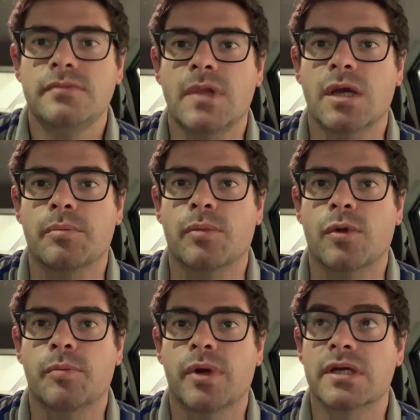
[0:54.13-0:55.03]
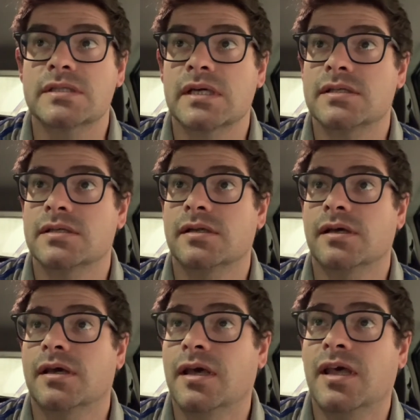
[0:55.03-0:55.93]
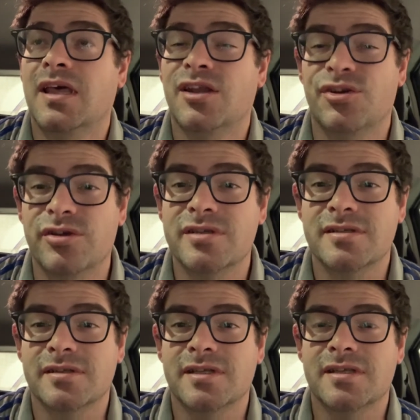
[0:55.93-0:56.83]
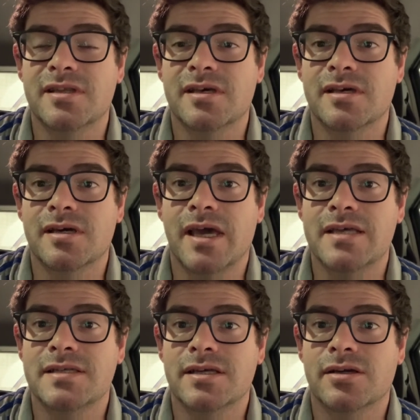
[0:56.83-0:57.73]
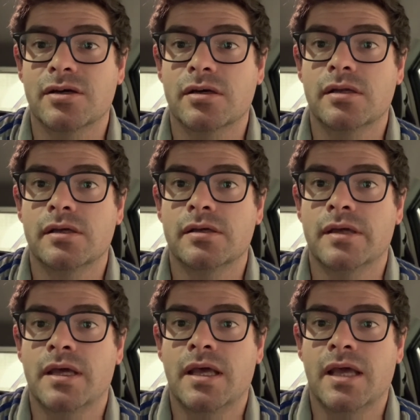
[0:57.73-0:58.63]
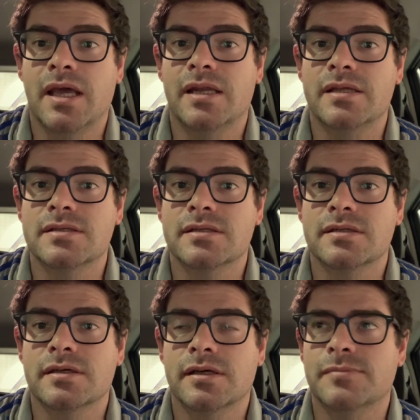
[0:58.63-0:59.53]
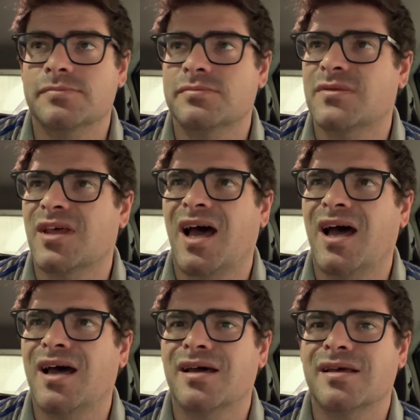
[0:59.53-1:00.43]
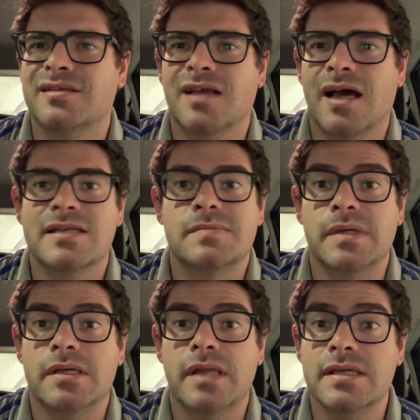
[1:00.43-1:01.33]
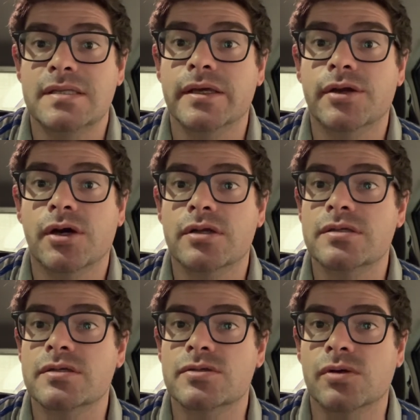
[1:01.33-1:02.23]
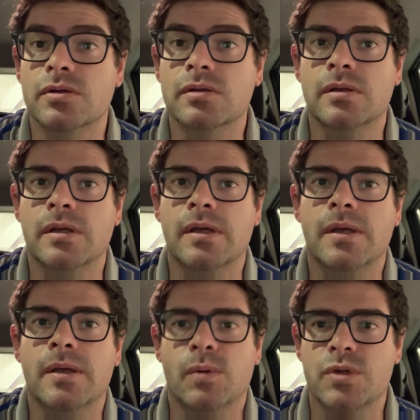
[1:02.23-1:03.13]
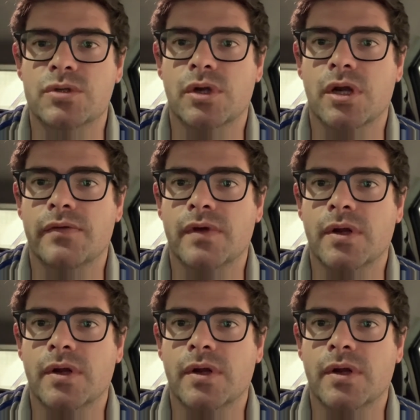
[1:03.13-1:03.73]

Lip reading: I'm pretty excited. Do still need the SD card. It needs a high speed SD card to install, which you don't have at